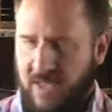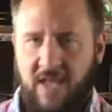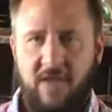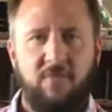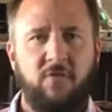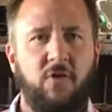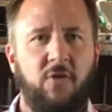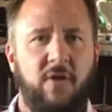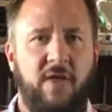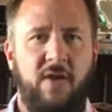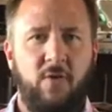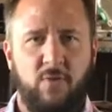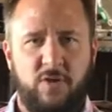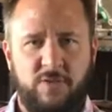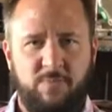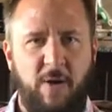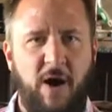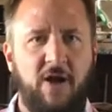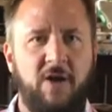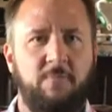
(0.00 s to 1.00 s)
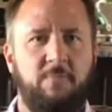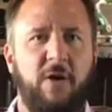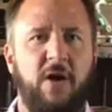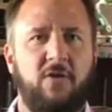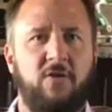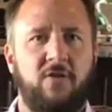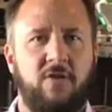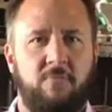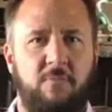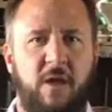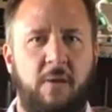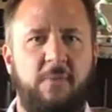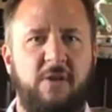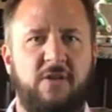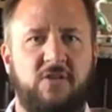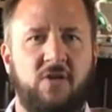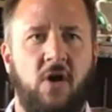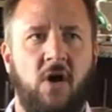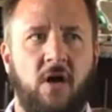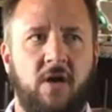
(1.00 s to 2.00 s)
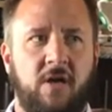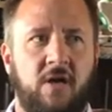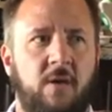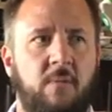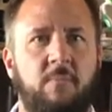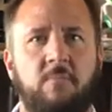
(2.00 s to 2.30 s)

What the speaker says: Even though he responded better to the baby talk,